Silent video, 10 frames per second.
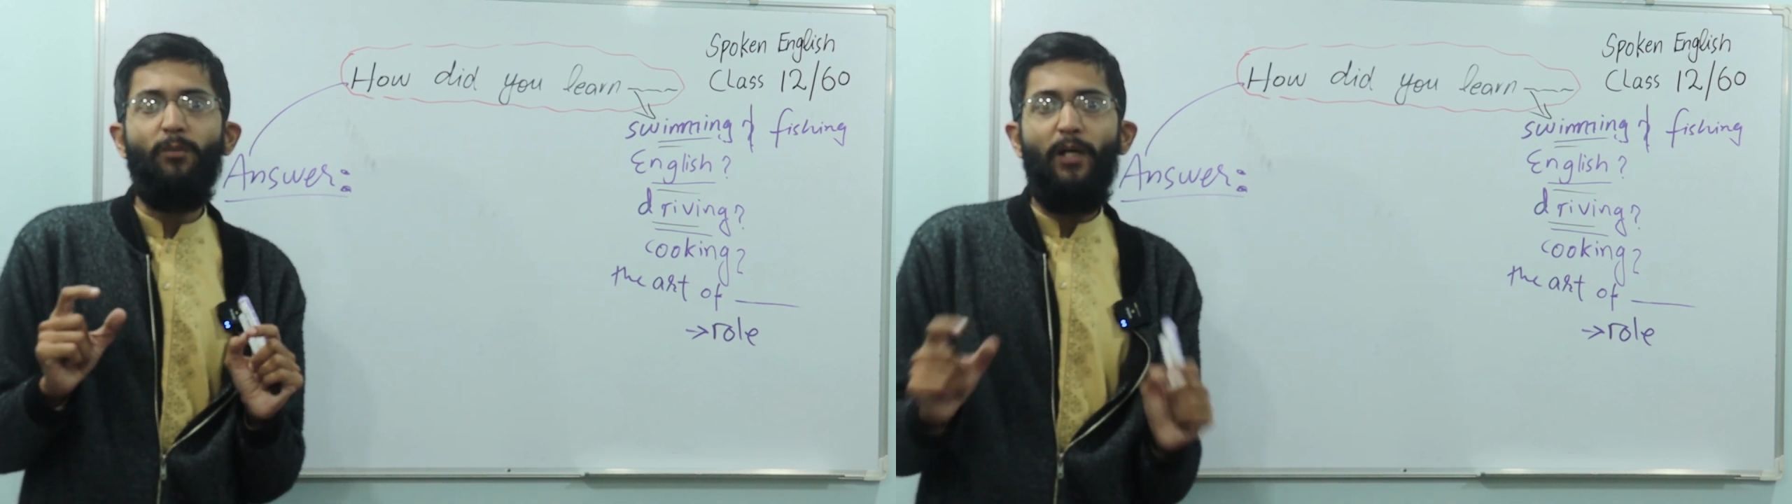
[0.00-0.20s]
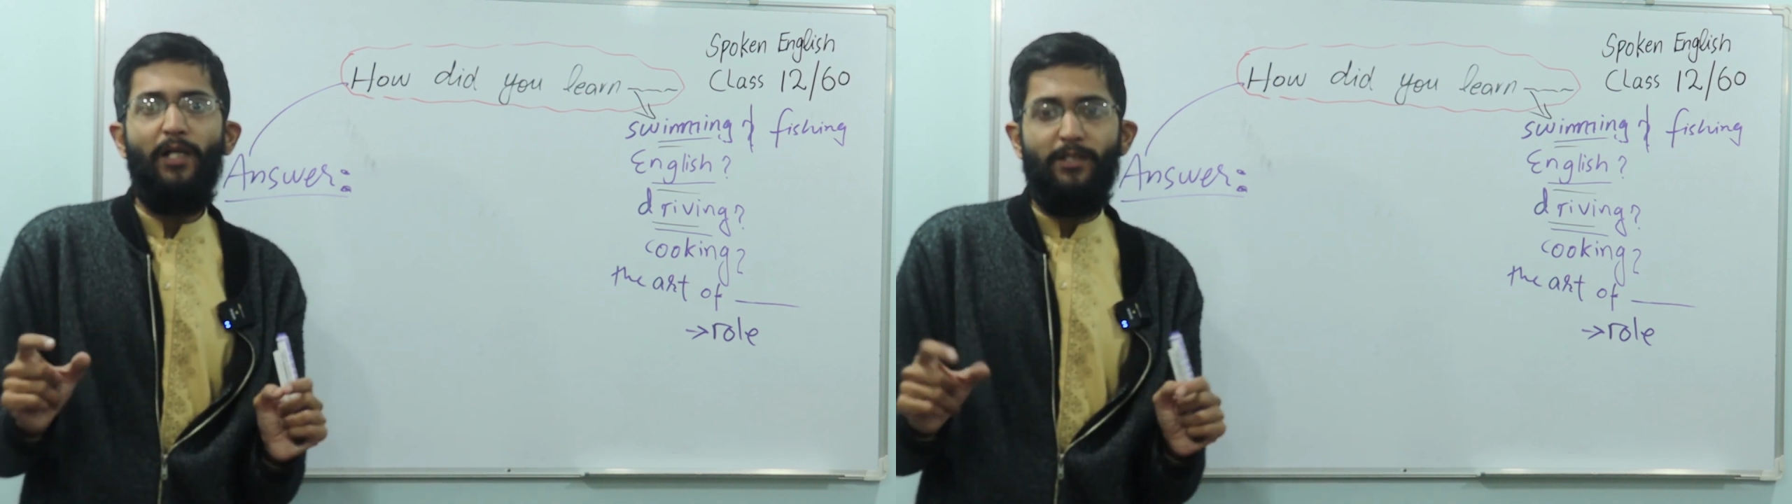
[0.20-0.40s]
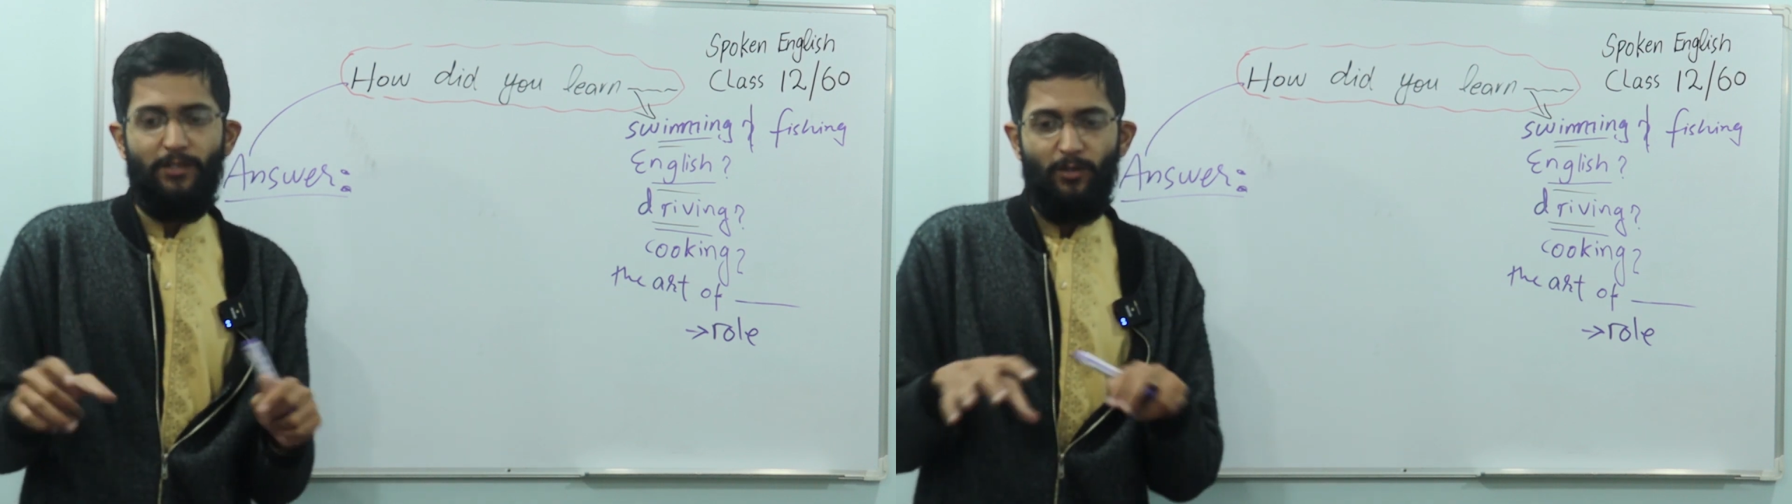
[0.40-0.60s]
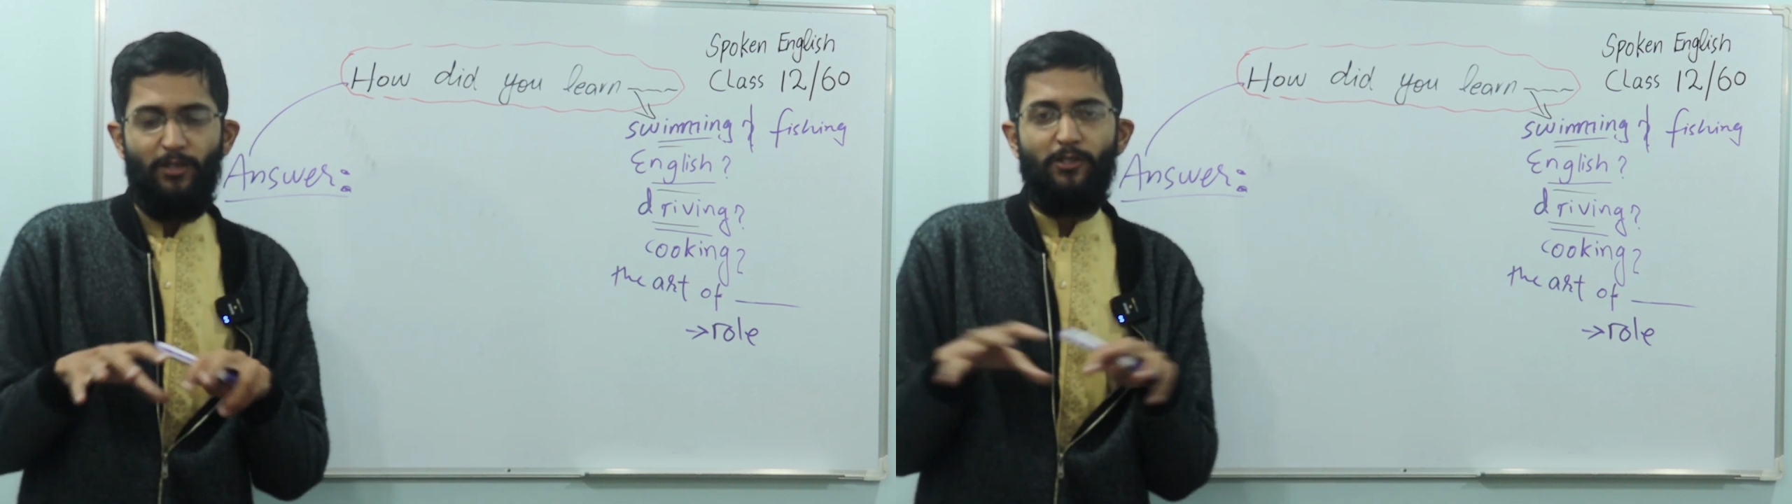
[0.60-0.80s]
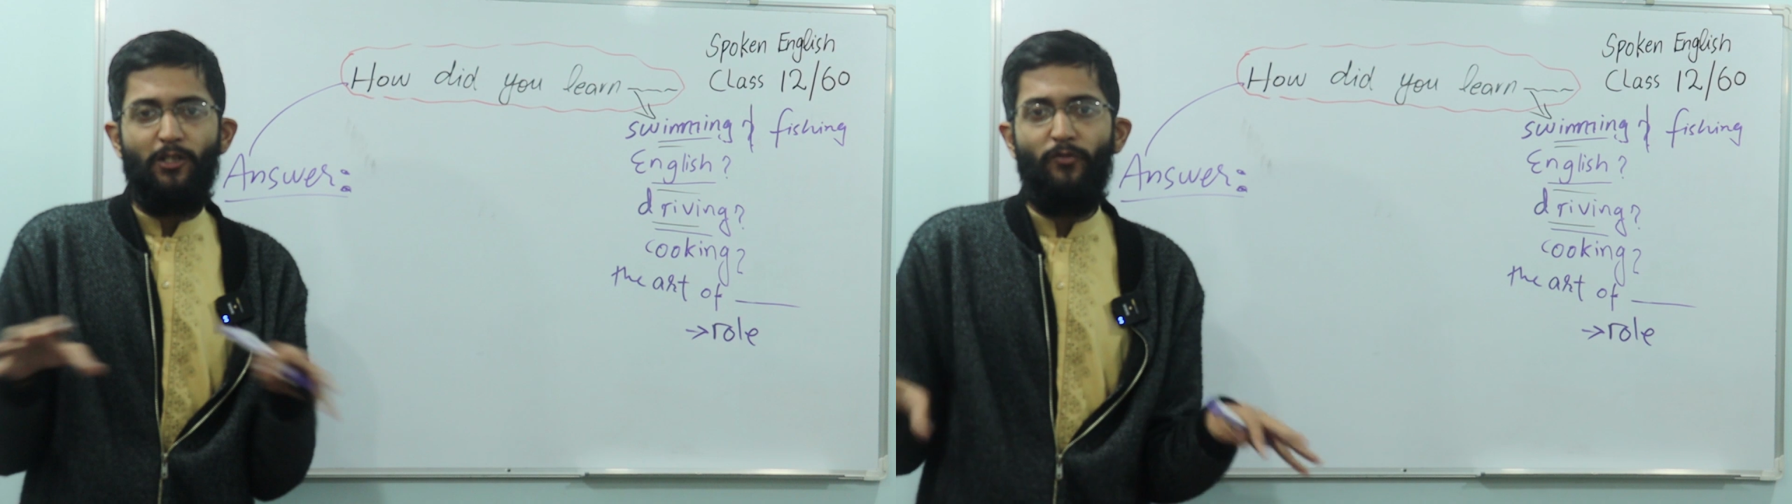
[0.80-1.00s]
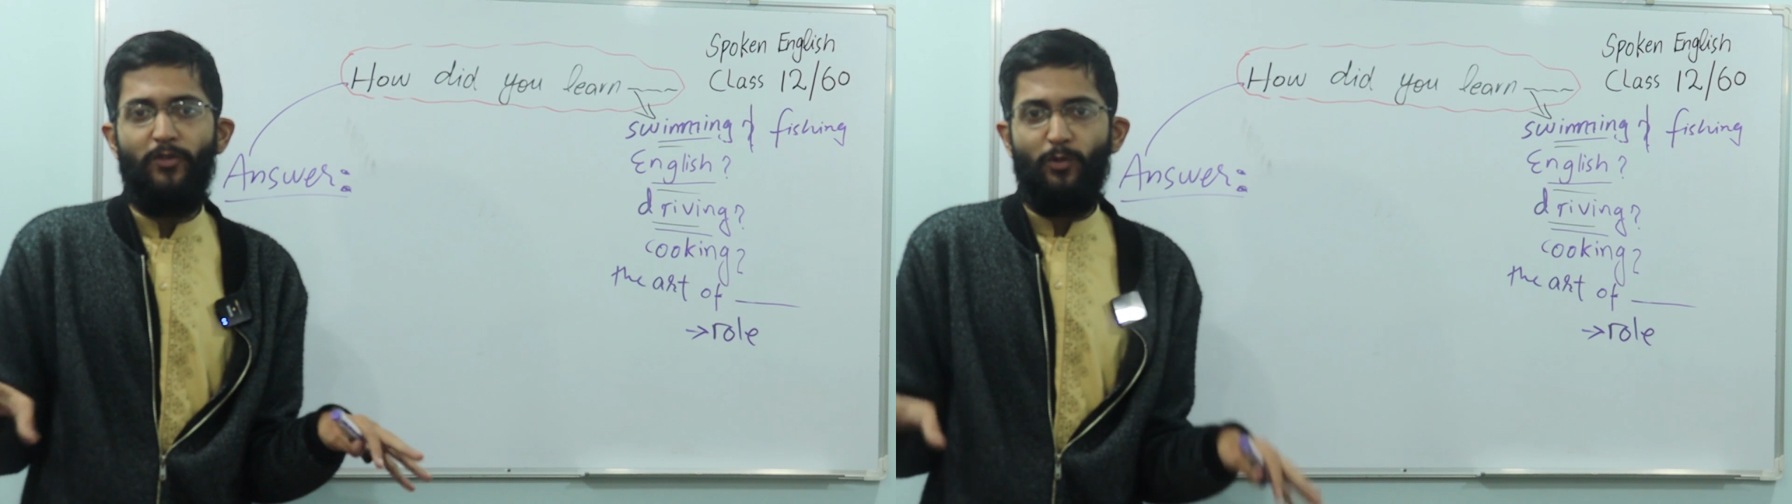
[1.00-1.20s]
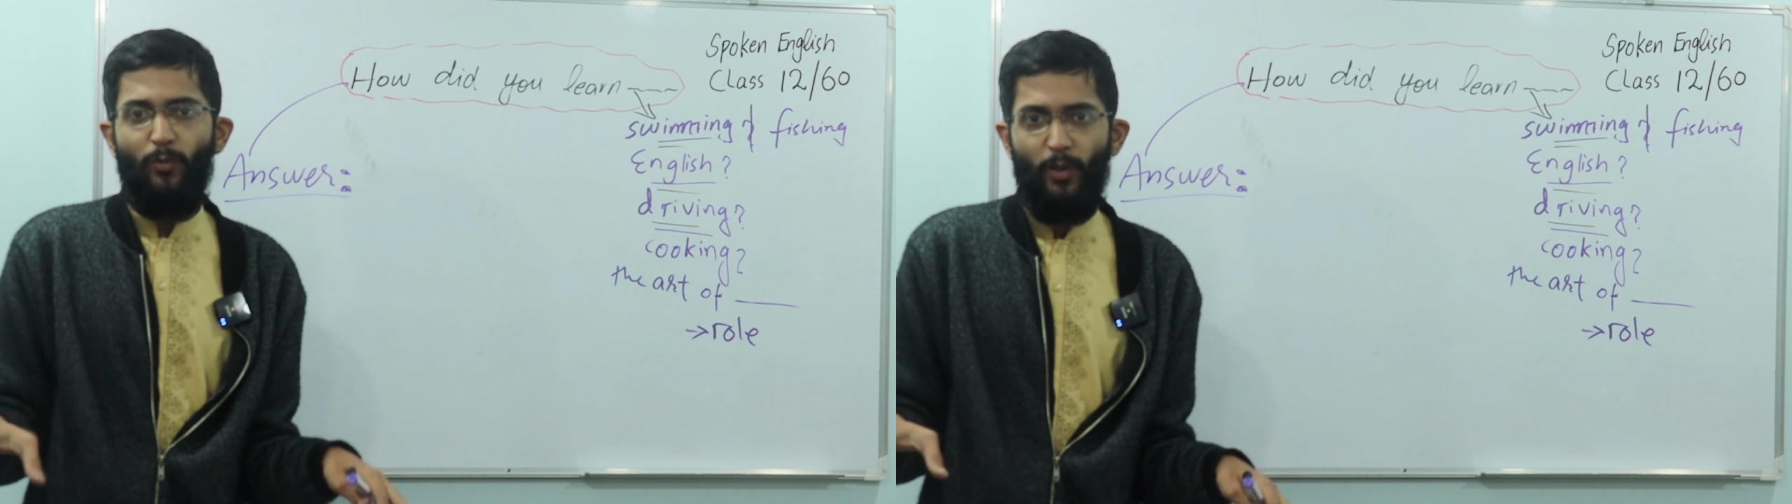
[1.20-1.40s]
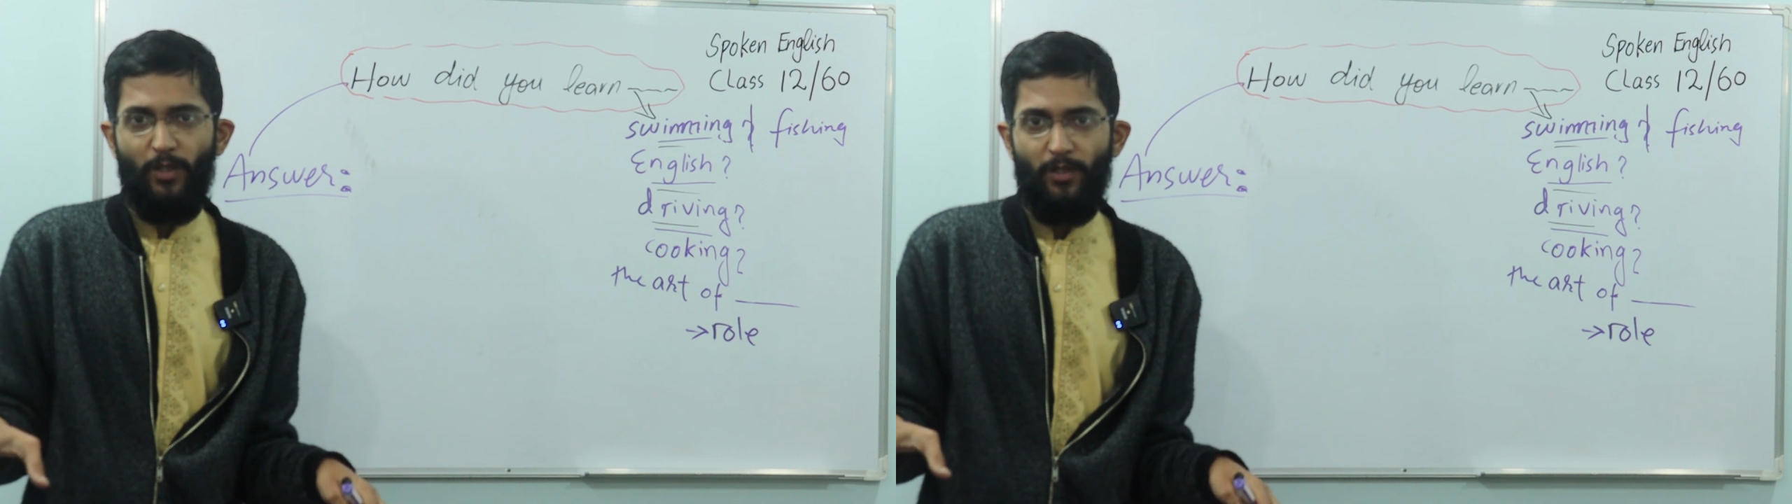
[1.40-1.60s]
balance on the surface of
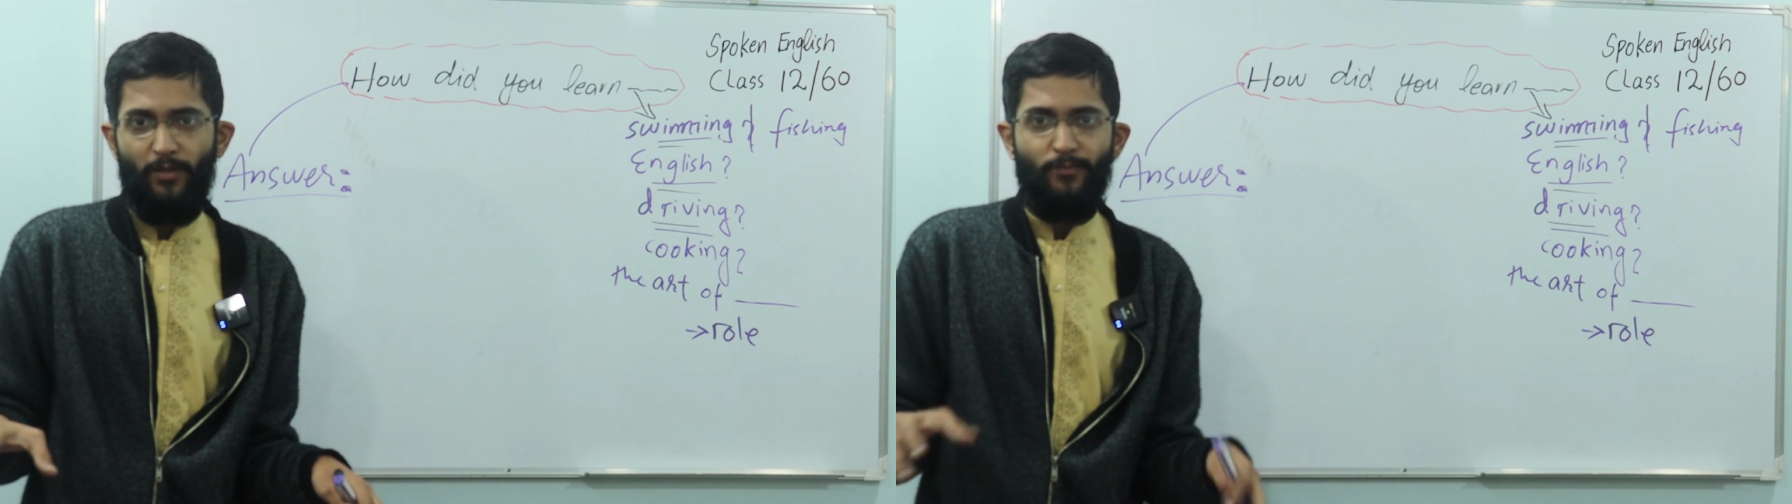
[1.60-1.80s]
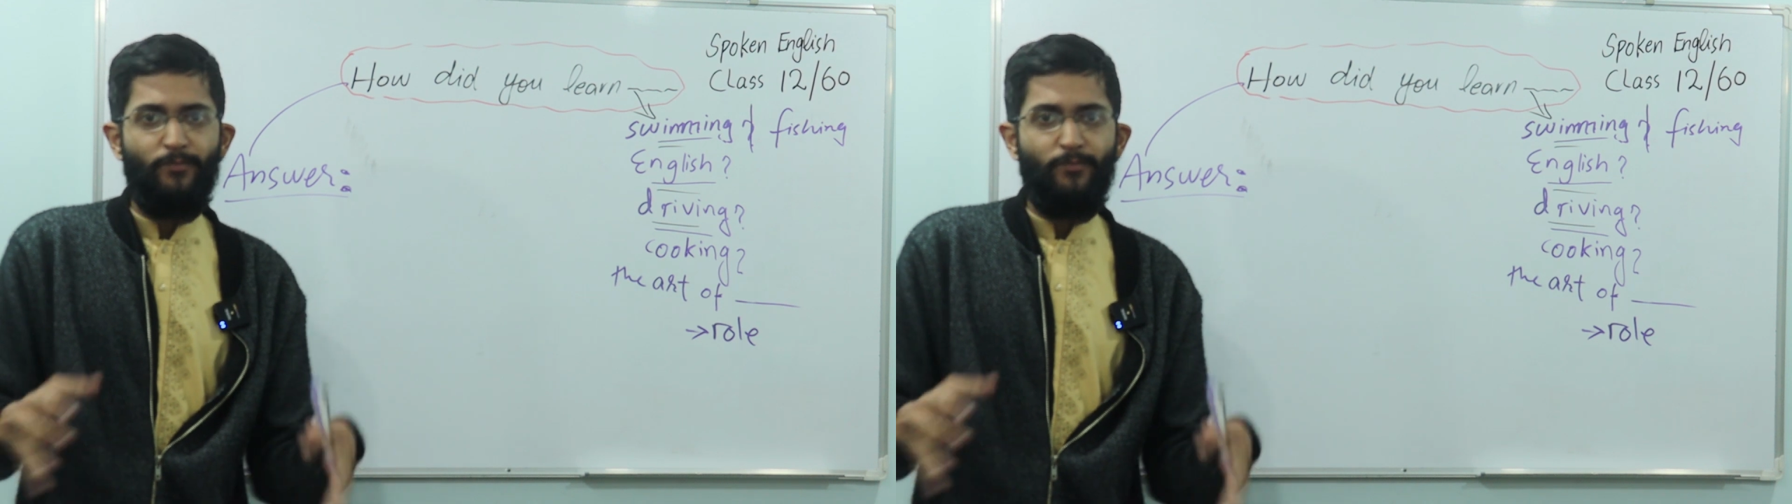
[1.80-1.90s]
water.